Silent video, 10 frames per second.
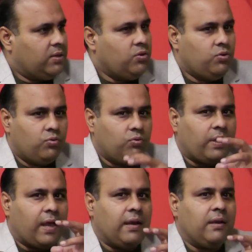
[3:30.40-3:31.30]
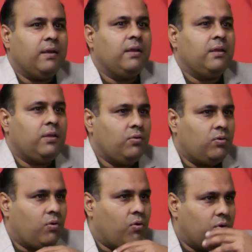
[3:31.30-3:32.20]
You can
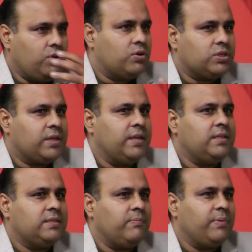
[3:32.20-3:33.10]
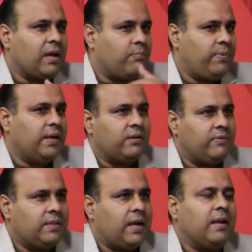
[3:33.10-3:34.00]
hone your skills and become better
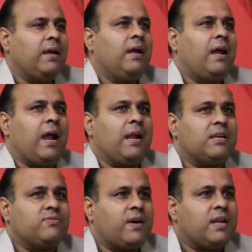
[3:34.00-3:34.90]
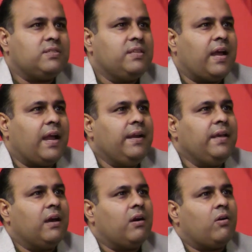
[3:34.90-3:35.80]
with that. And as far as the
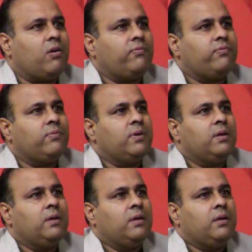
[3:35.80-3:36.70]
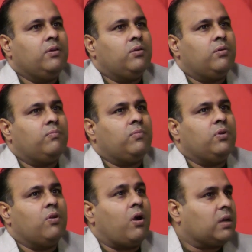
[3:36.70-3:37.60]
idea of
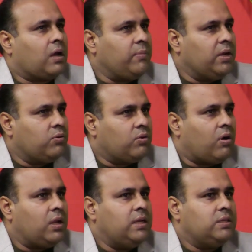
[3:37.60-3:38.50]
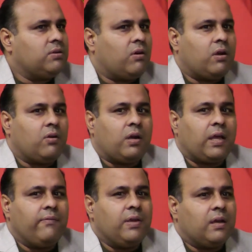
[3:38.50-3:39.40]
not coming to college or not
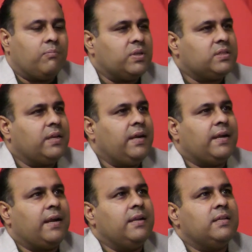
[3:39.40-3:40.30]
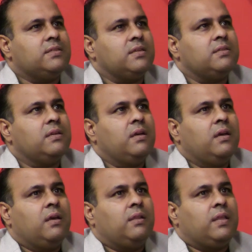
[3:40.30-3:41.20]
having compulsory attendance is,
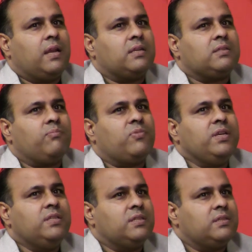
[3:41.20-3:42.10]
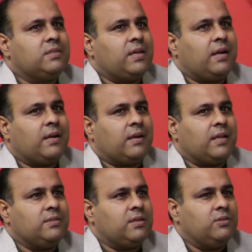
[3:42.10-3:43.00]
there are some reasons that
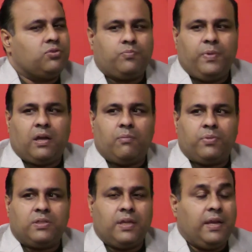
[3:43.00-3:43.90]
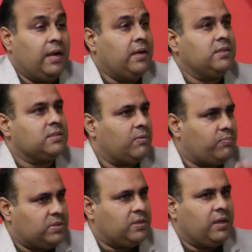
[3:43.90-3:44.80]
attendance should be compulsory, and it is
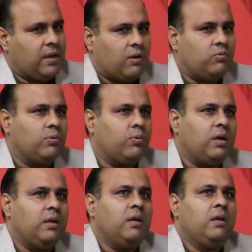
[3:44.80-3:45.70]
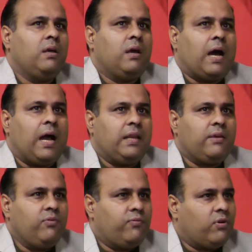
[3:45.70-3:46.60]
compulsory around the world. I'll
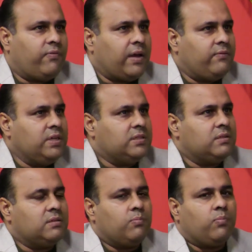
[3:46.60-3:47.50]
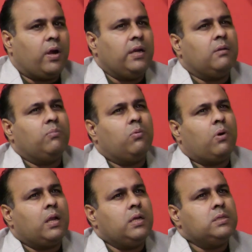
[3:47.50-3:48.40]
give you 4 or 5 reasons. Point number
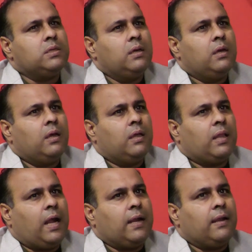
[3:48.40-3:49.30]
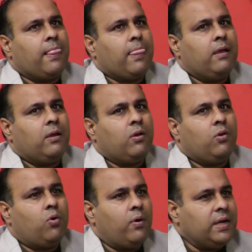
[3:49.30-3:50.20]
1 is that
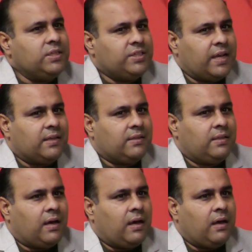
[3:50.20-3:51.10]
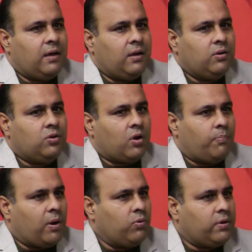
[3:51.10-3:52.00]
go and check the
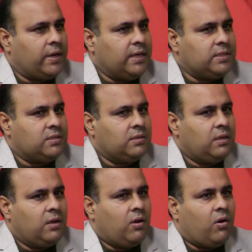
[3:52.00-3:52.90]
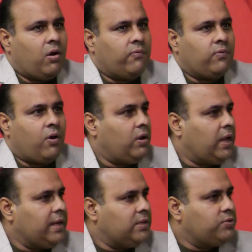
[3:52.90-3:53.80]
dropout rates of
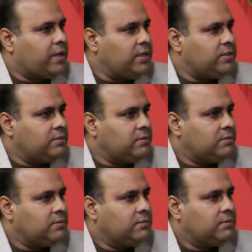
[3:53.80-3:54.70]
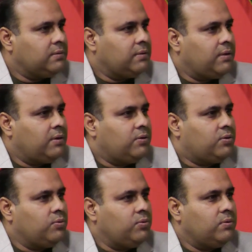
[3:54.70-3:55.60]
online education
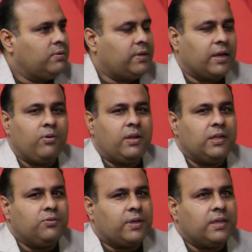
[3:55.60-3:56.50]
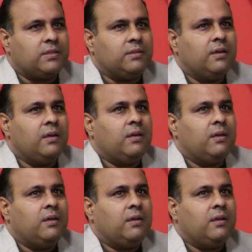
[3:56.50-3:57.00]
to regular education.